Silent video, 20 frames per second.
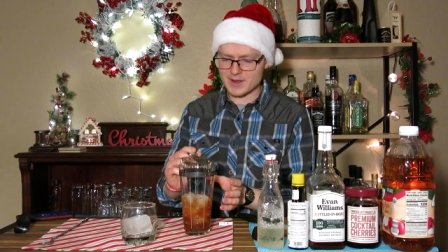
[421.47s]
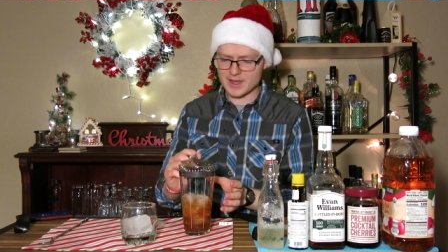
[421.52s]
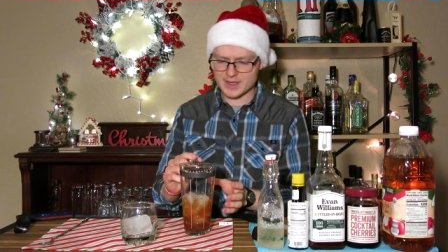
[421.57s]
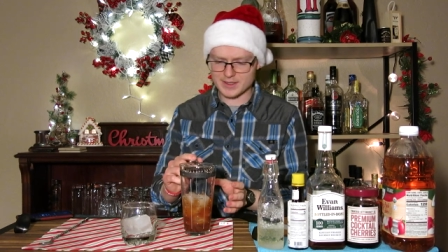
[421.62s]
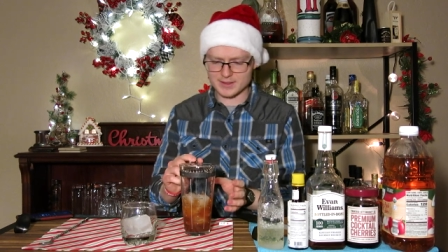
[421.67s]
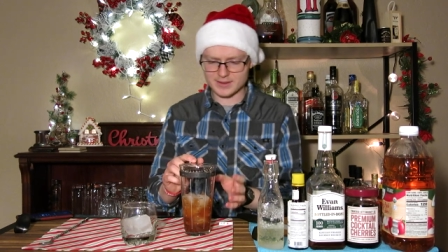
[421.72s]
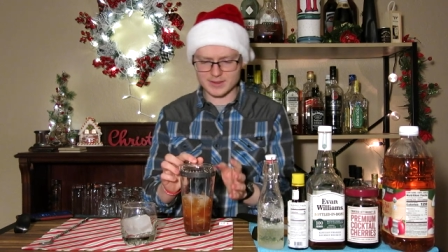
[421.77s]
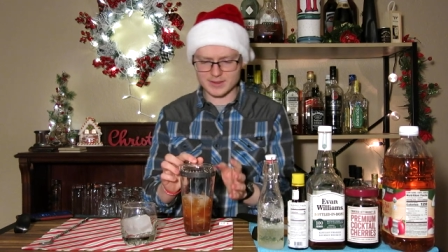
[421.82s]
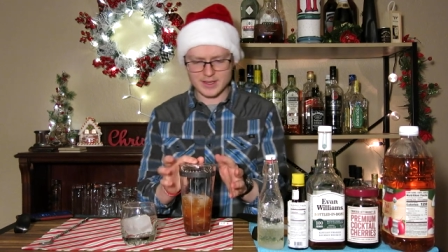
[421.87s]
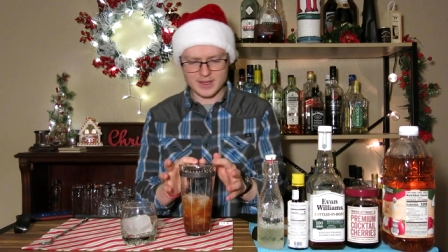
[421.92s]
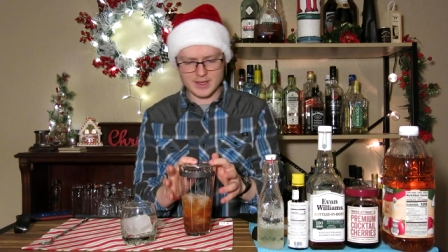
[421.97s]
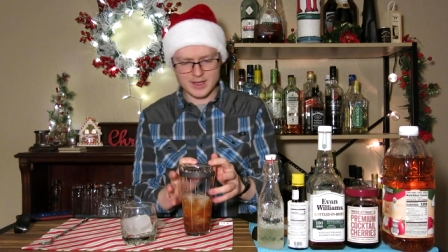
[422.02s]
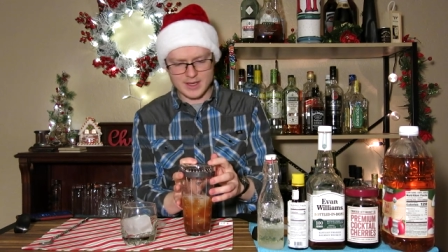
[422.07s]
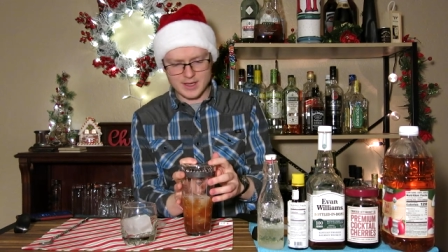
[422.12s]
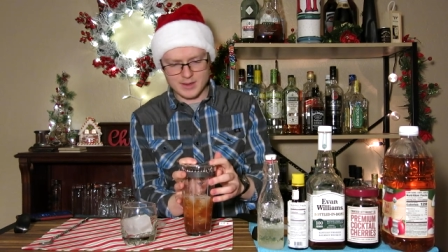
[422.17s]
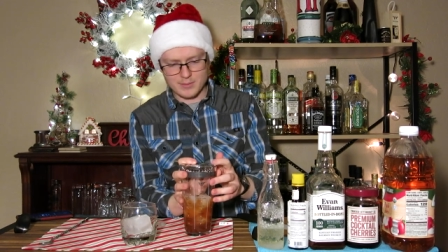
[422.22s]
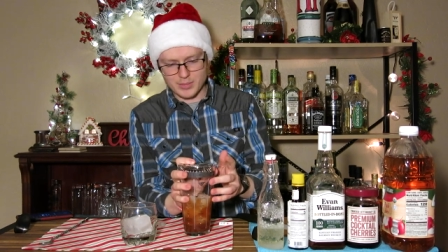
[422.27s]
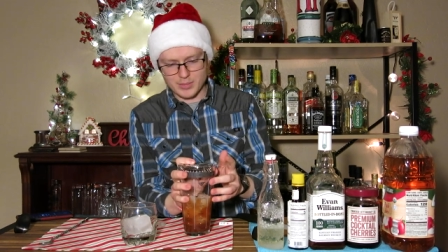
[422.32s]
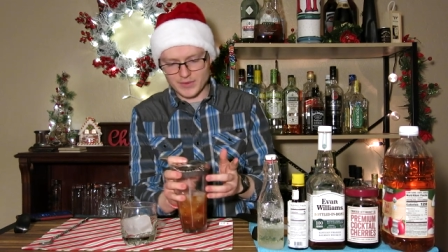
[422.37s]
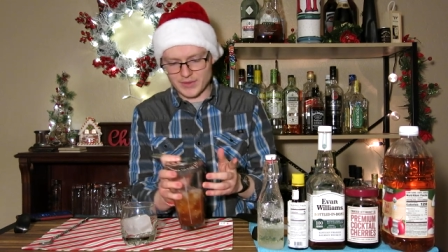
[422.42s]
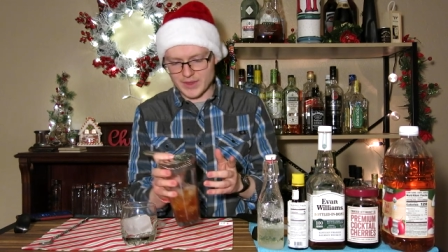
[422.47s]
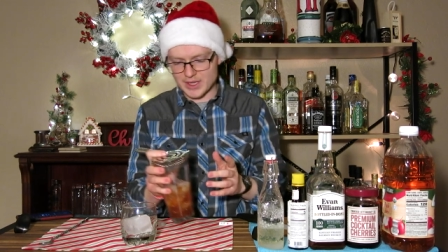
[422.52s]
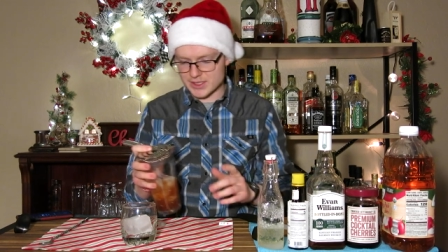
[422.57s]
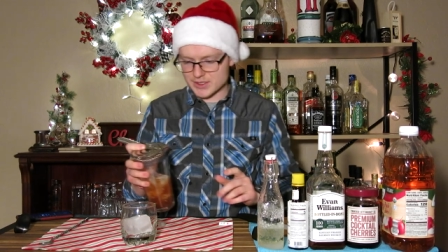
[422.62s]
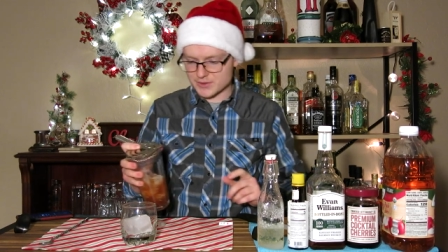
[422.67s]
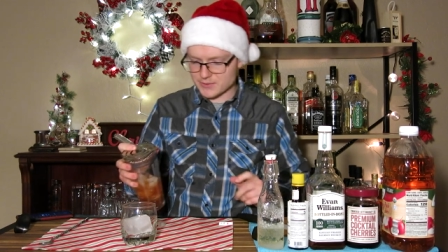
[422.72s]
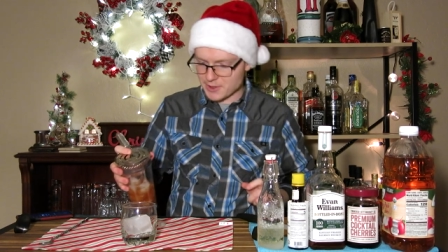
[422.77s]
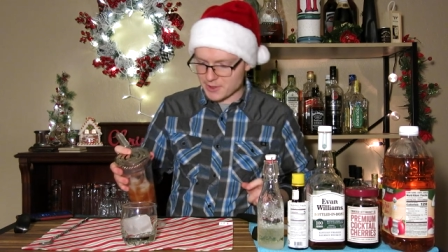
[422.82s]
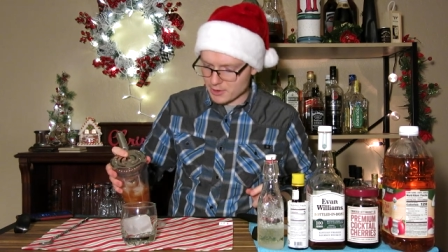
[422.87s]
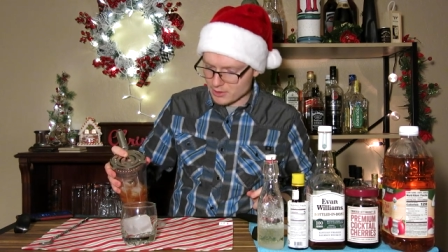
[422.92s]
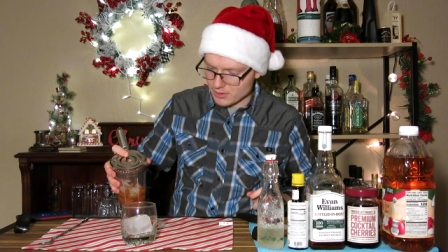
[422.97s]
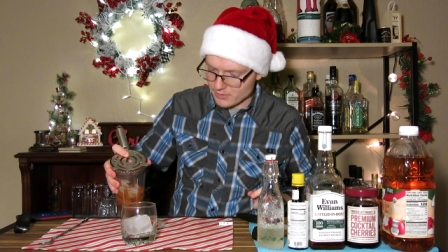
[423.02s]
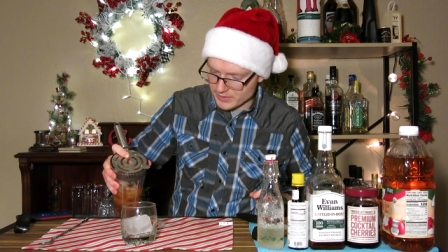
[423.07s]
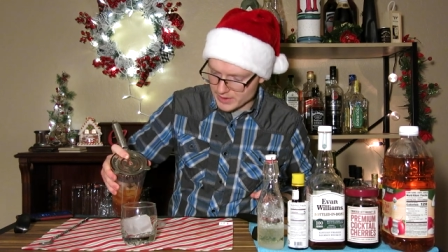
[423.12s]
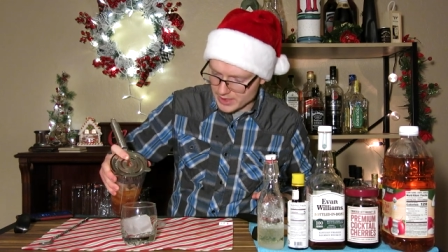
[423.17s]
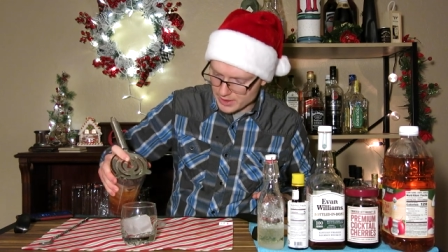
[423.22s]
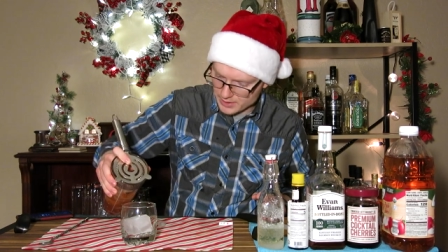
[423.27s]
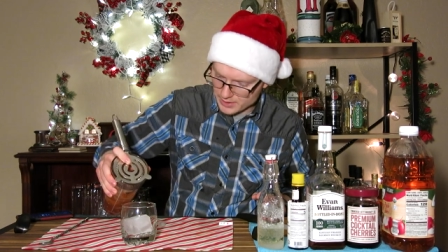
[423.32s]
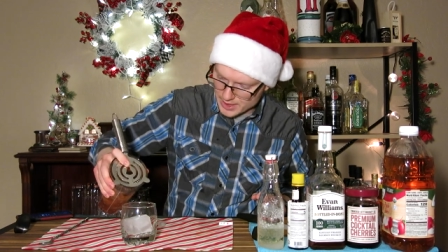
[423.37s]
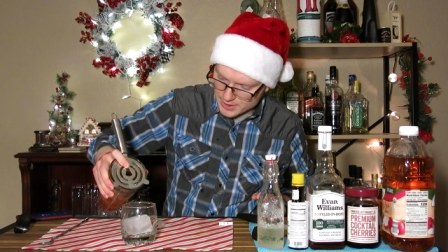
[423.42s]
ahead and put that strainer over
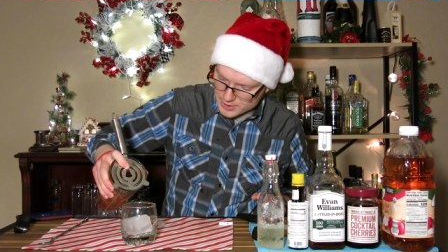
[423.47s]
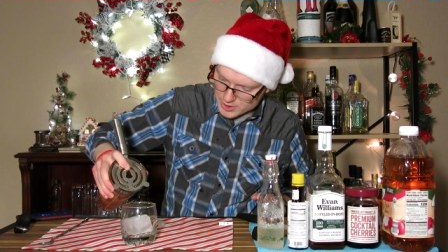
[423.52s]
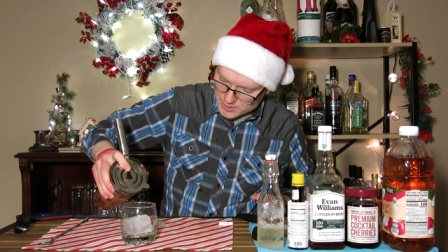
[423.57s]
there and